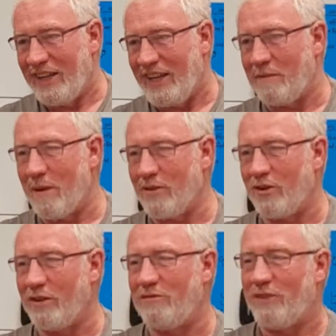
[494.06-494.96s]
He had
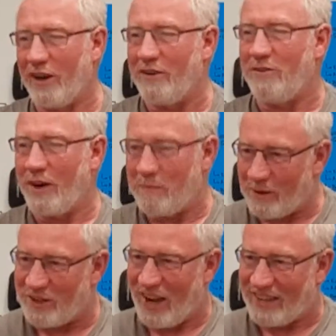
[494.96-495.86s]
measured it very, very
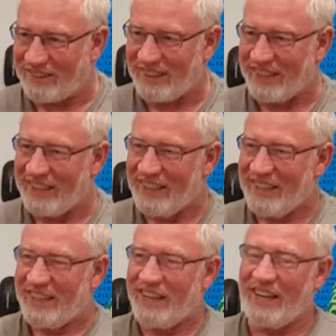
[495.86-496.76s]
precisely.
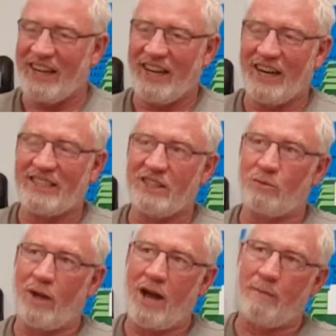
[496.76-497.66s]
And I
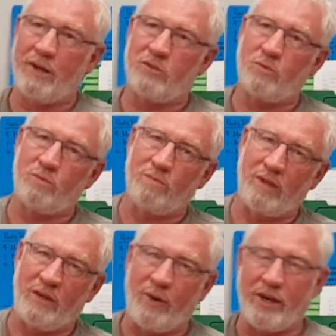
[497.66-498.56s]
says, well, how much
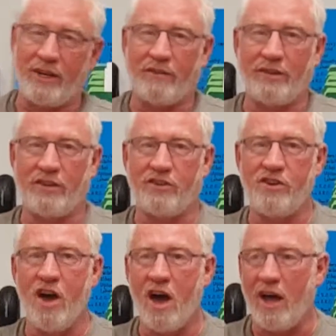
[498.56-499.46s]
leeway do you give me? He says,
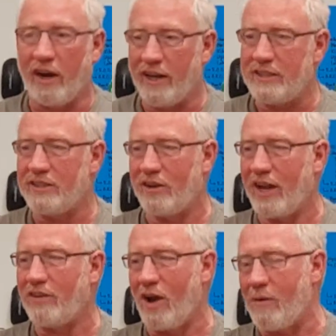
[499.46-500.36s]
none. I said,
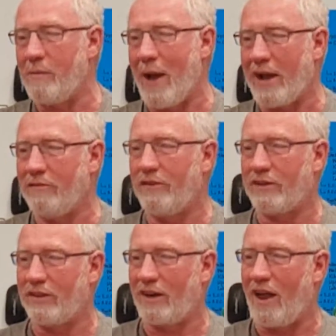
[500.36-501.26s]
okay, so I went back and
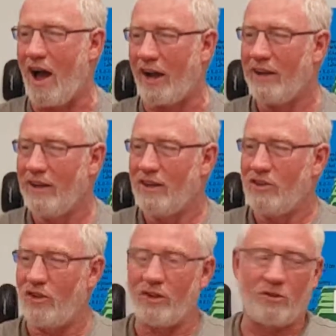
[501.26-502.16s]
fixed the clock.
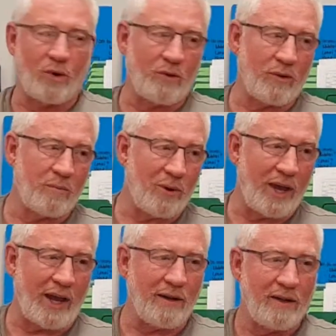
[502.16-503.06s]
So there's
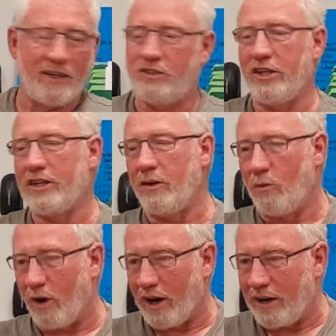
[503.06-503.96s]
21.8. Still
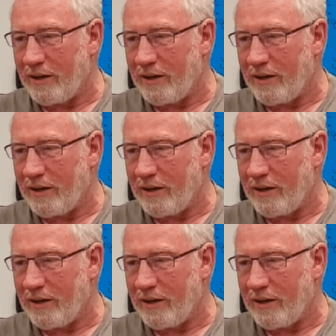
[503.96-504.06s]
didn't work.